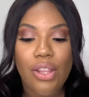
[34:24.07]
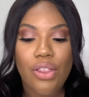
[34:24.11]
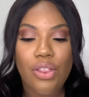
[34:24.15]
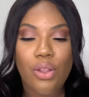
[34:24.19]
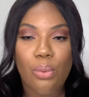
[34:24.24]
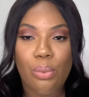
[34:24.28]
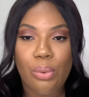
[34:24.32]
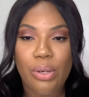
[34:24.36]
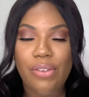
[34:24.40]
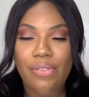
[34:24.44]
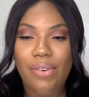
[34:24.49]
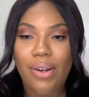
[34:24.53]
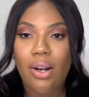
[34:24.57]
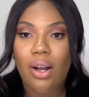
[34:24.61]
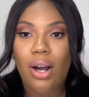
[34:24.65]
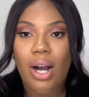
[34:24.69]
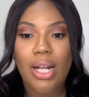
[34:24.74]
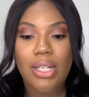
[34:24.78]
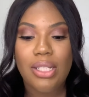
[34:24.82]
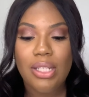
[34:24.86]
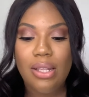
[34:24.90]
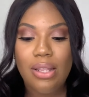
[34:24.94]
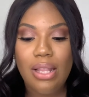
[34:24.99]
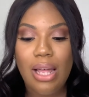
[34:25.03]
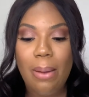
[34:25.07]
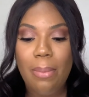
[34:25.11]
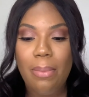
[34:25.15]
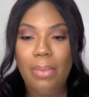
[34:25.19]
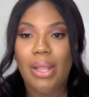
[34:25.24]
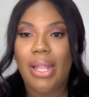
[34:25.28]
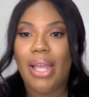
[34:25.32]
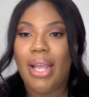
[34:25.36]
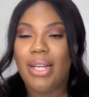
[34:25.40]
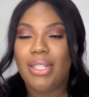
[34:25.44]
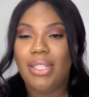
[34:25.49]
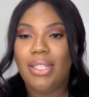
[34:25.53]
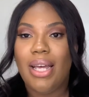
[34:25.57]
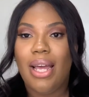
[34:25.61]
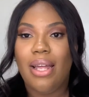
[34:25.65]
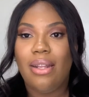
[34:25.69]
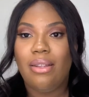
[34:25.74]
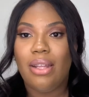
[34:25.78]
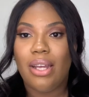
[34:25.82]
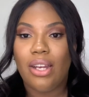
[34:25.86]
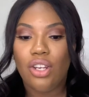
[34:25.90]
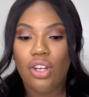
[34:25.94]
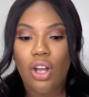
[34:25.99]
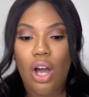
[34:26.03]
the refund got to them and like I
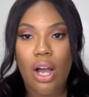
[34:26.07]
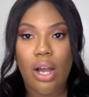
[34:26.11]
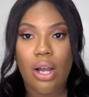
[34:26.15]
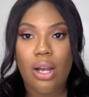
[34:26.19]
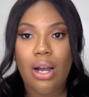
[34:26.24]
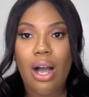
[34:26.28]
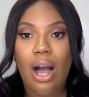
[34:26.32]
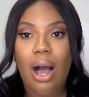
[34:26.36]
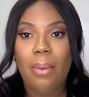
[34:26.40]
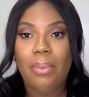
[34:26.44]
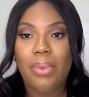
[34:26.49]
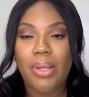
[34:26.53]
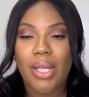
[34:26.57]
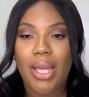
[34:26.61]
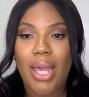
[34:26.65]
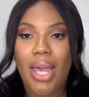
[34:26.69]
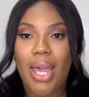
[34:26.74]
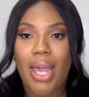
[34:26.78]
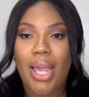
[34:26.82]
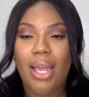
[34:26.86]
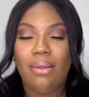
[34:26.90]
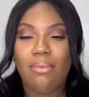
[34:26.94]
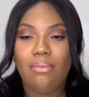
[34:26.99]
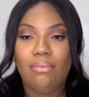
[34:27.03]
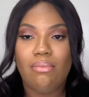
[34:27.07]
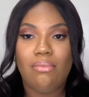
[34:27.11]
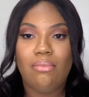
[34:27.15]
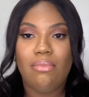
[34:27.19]
said, like not complicate